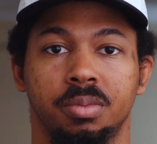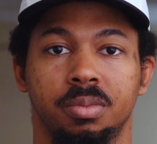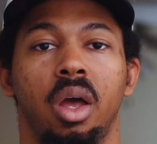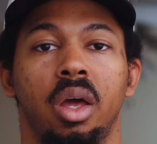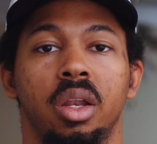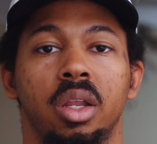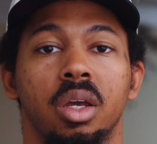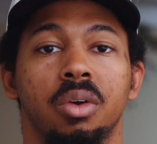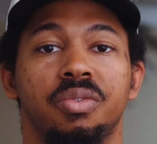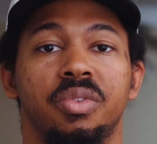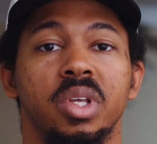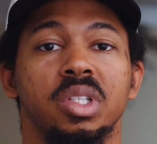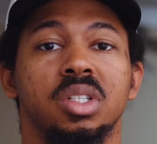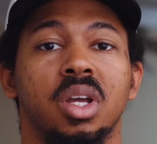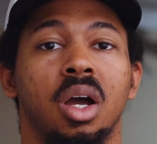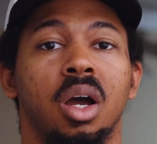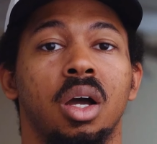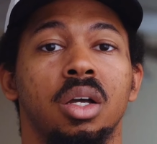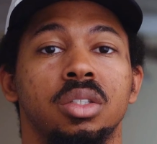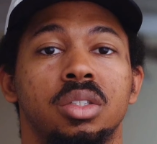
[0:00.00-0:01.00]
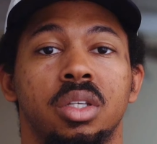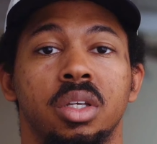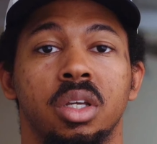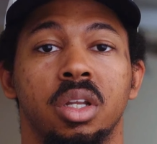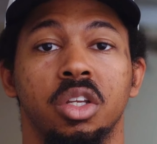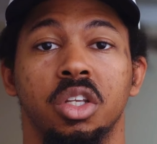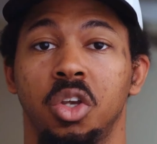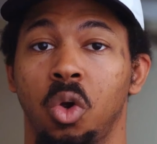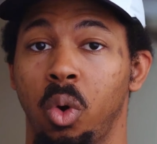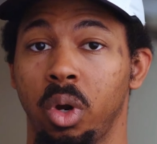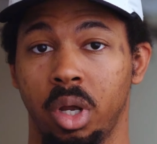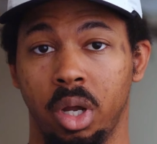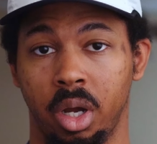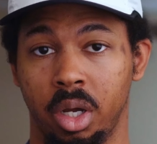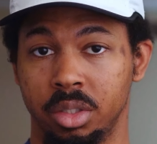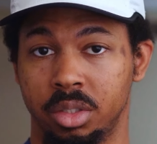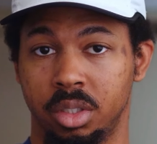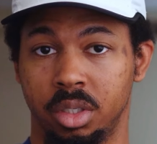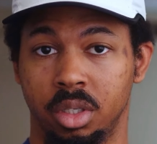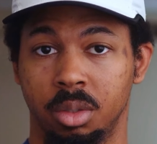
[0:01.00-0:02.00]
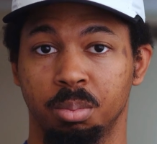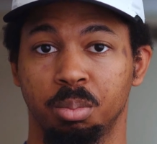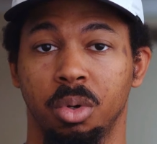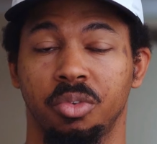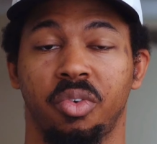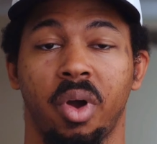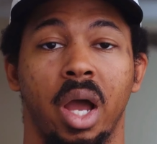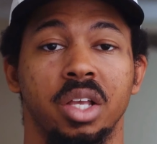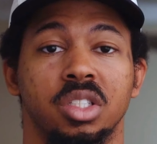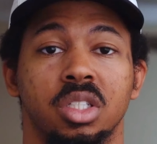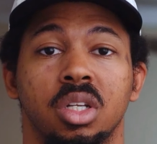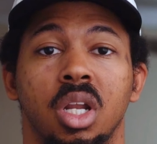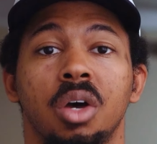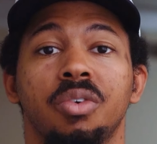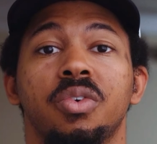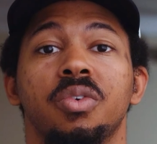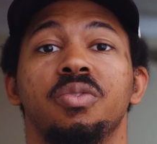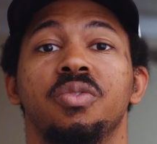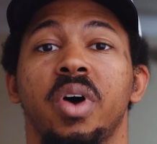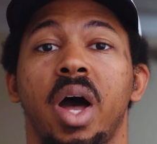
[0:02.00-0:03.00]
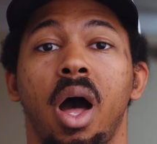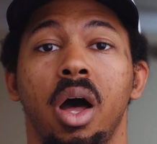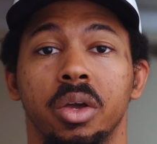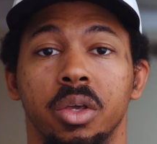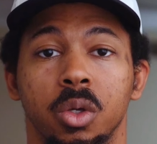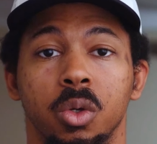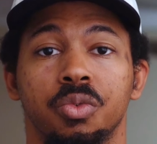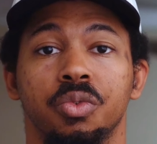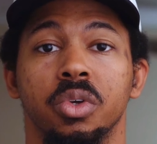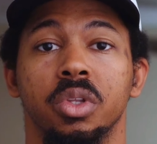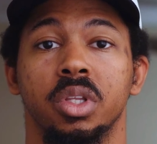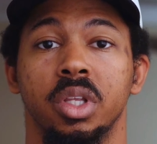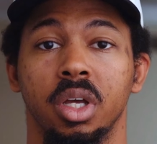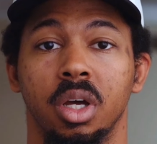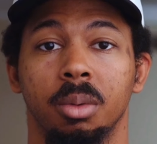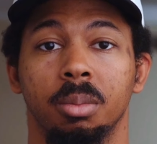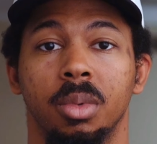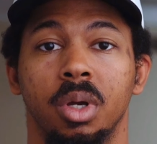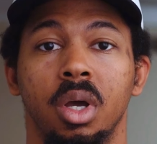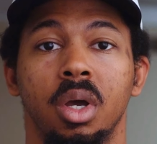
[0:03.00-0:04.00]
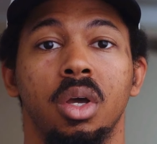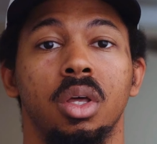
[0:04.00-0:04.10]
And if this content, your content, provides enough value for them,